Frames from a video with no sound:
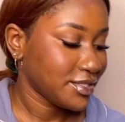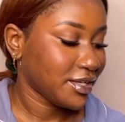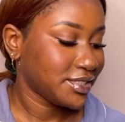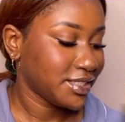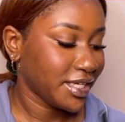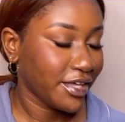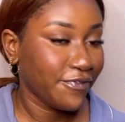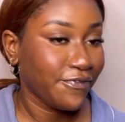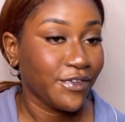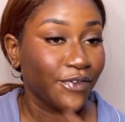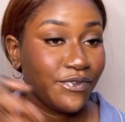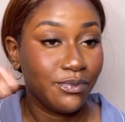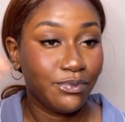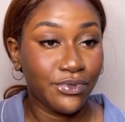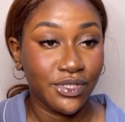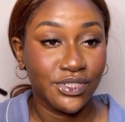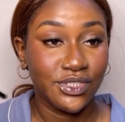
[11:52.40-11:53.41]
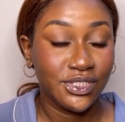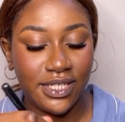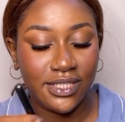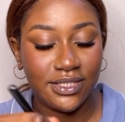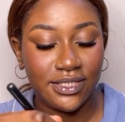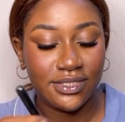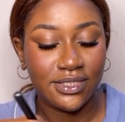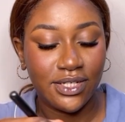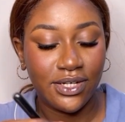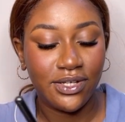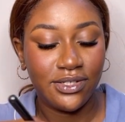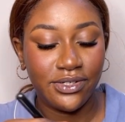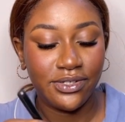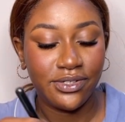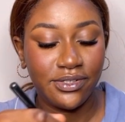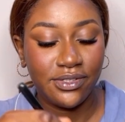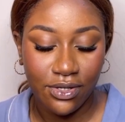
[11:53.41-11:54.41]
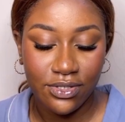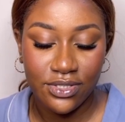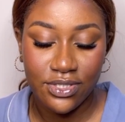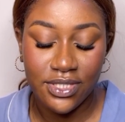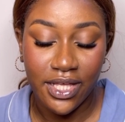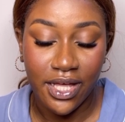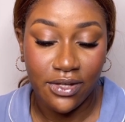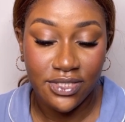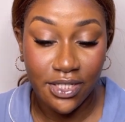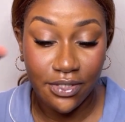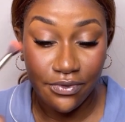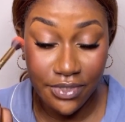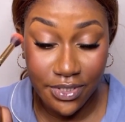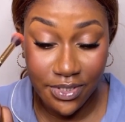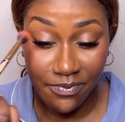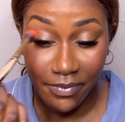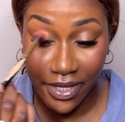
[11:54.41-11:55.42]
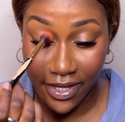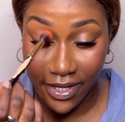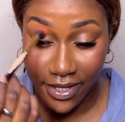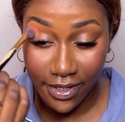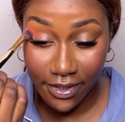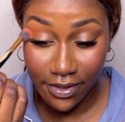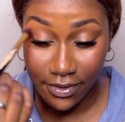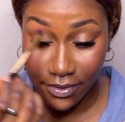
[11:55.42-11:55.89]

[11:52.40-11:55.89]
I'll take a fluffy brush, take this color onto the outer crease of my eye.